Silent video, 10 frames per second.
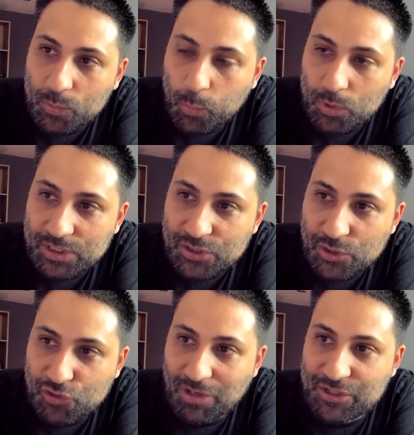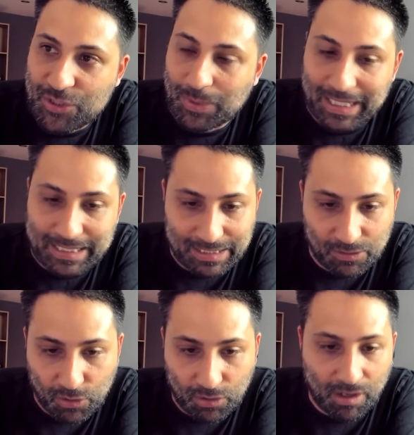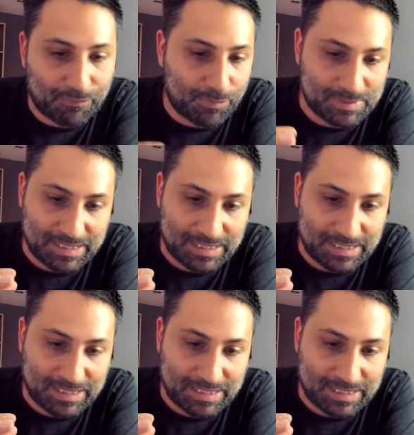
what does your strategy with LinkedIn look like from,